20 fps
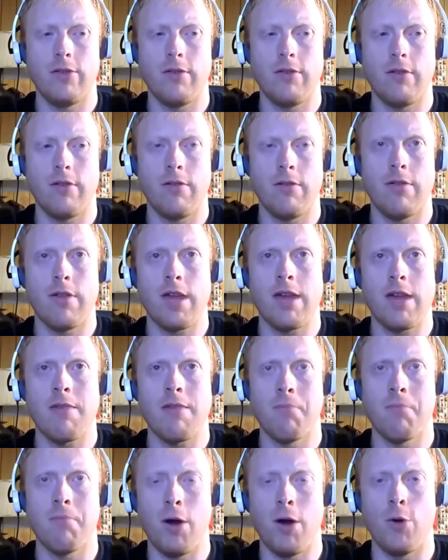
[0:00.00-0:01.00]
the
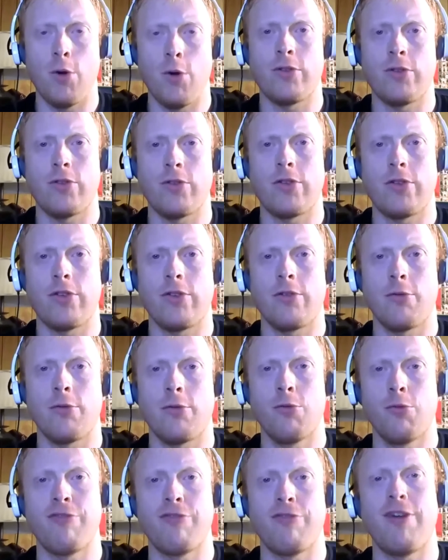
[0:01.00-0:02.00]
most
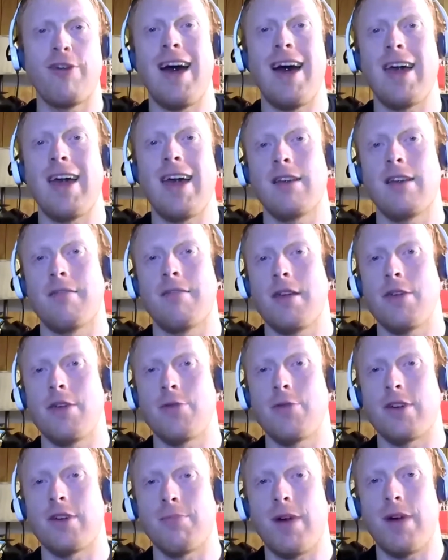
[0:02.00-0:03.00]
refined that
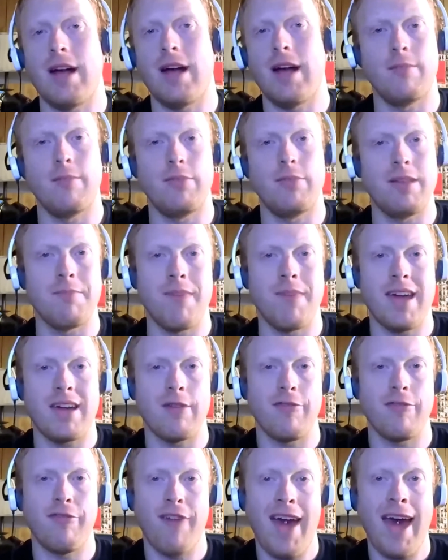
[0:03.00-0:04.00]
you can possibly make
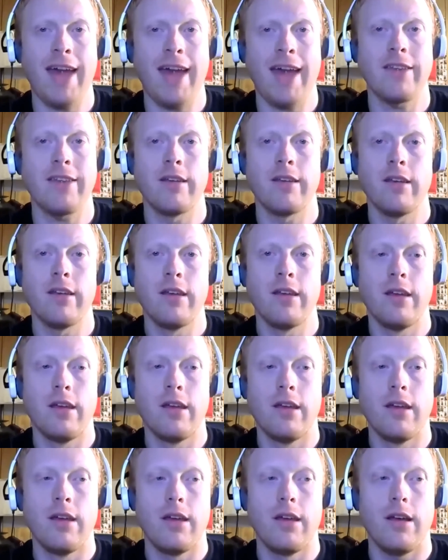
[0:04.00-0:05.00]
a fat.
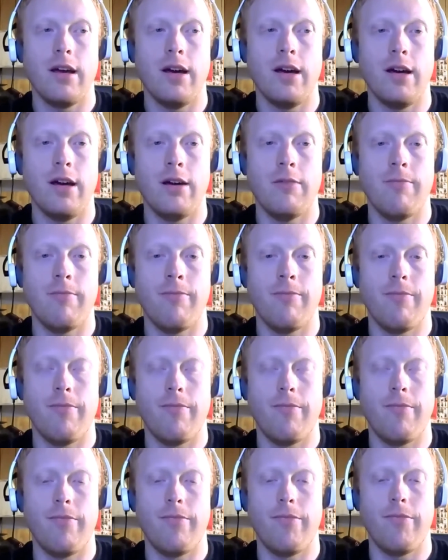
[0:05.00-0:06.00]
And
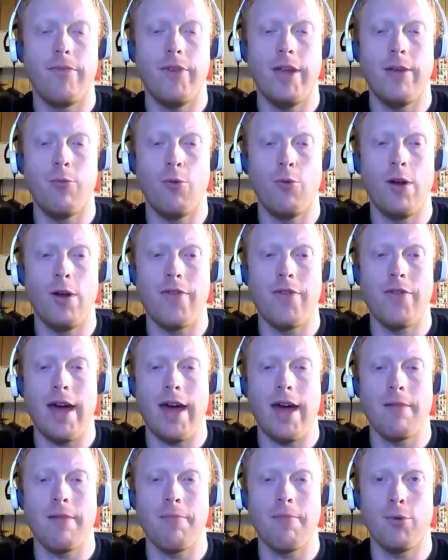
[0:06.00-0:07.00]
what
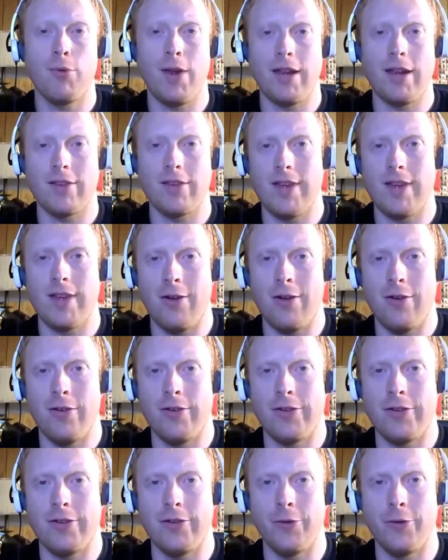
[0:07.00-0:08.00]
that breaks
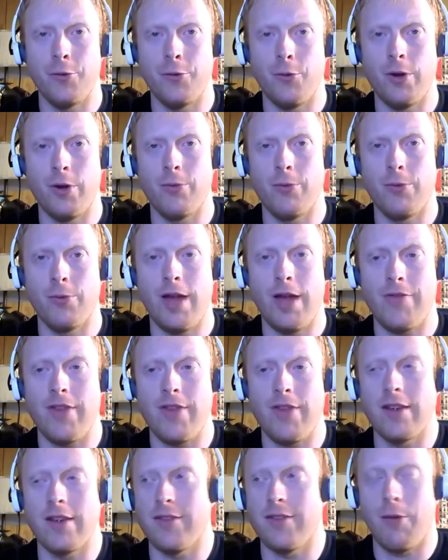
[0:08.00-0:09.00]
down to, at
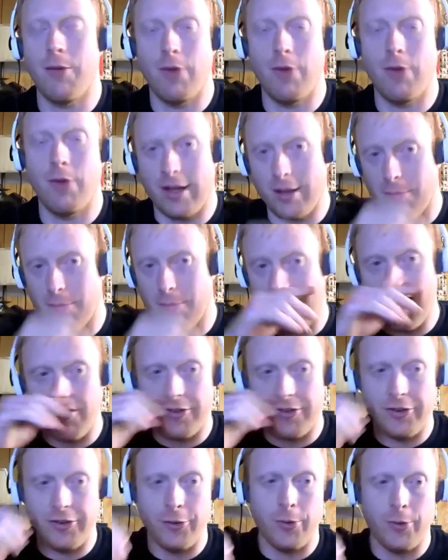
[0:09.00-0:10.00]
the end of the day, what it comes
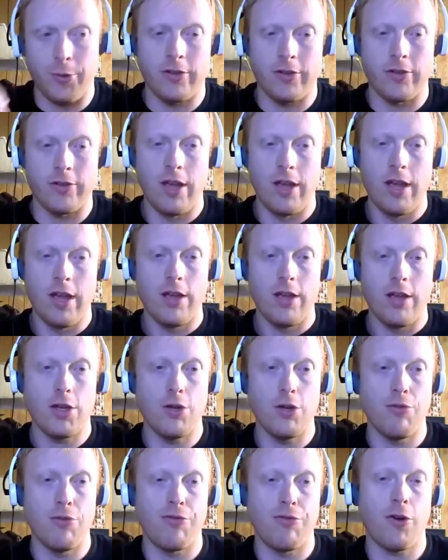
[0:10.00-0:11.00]
down to is
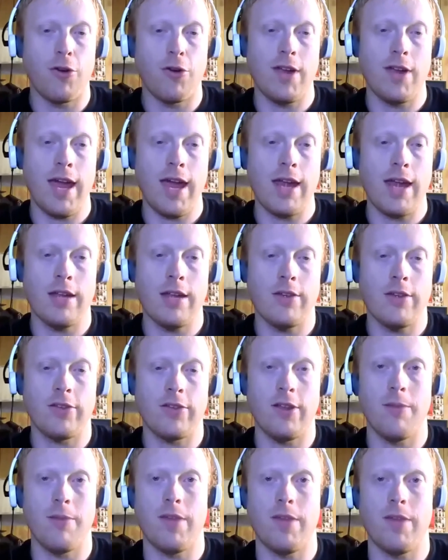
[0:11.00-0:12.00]
you've created
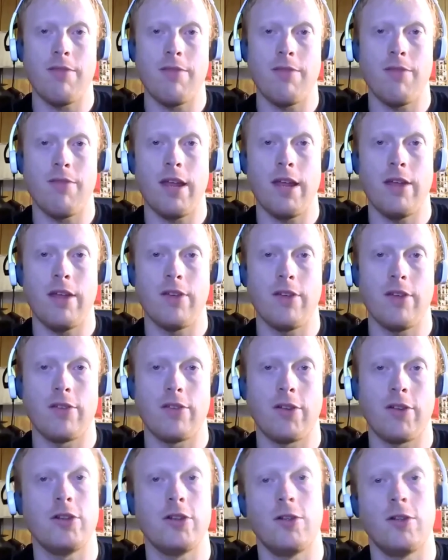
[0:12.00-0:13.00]
something that is
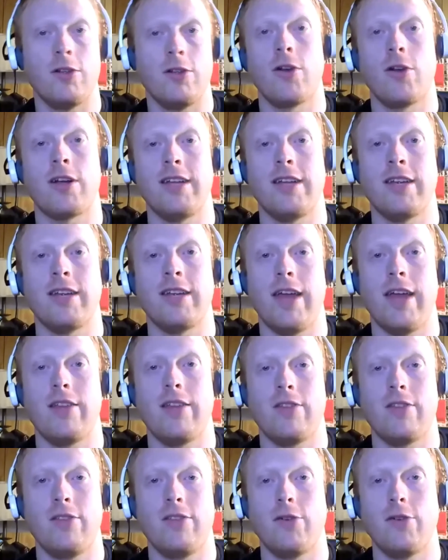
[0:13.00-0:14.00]
as calorically
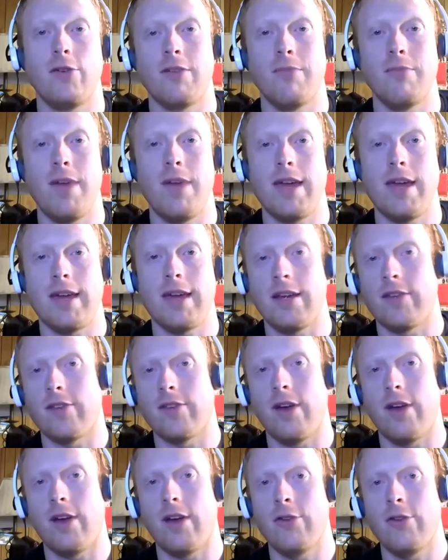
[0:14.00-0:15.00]
dense as you can make it.
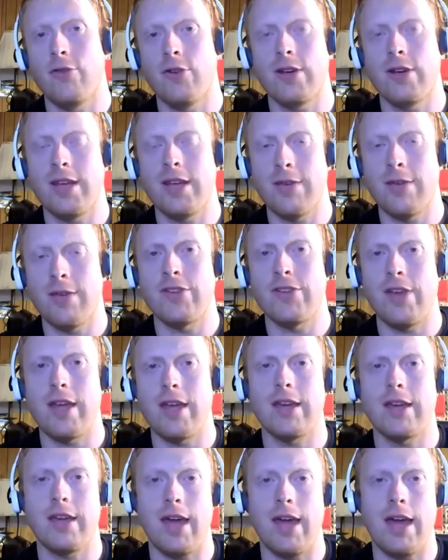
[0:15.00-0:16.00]
It's 100, give or
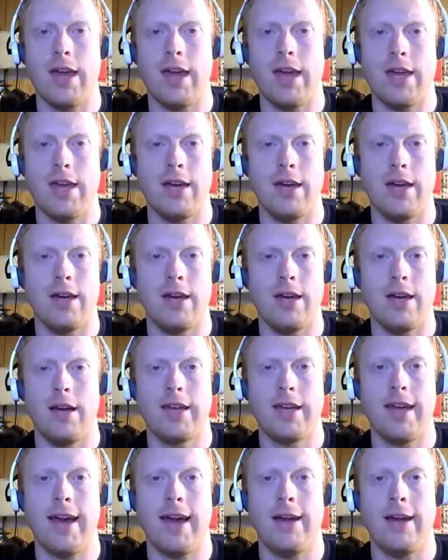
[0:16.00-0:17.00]
take a
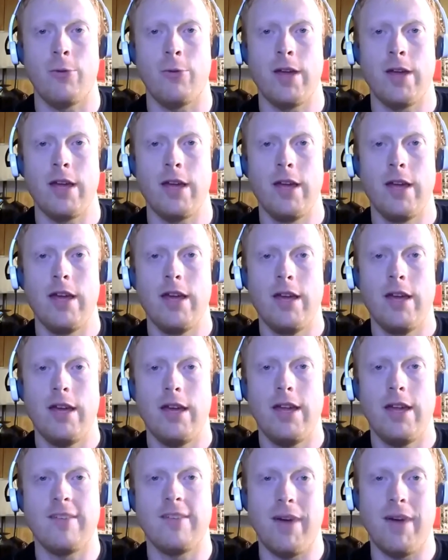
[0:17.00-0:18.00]
calorie.
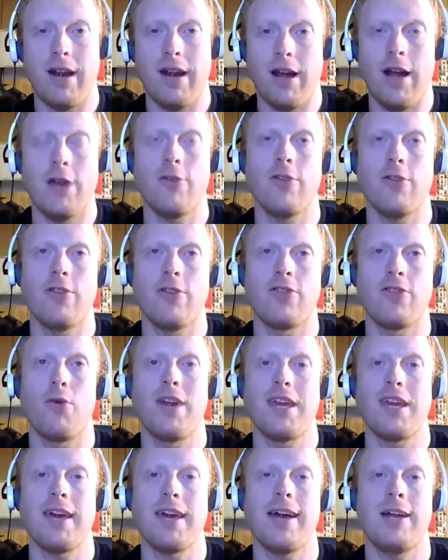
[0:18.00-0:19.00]
It's about
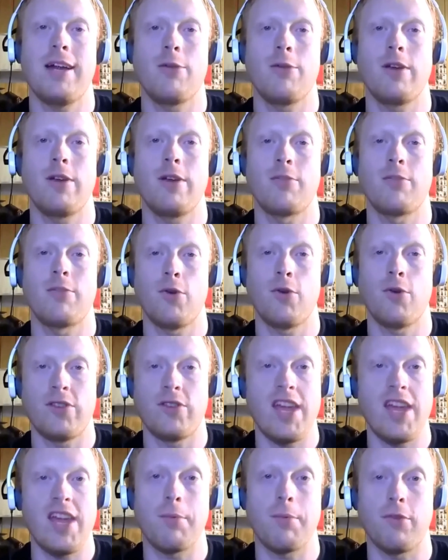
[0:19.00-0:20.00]
120 calories per
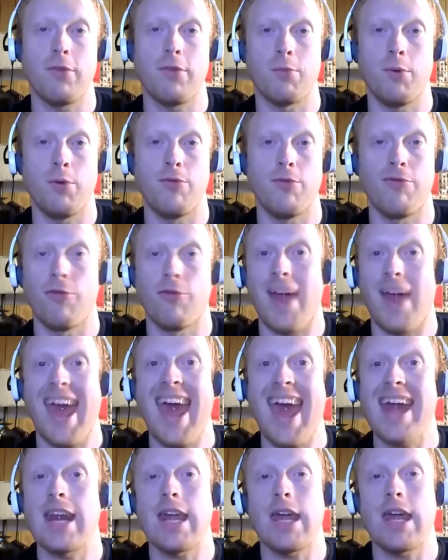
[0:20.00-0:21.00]
tablespoon for
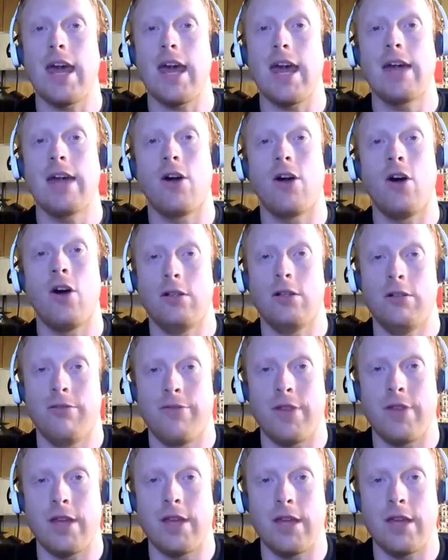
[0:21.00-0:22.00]
any and all
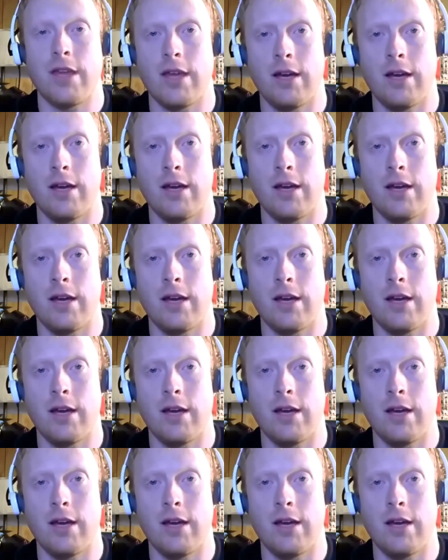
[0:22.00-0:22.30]
of the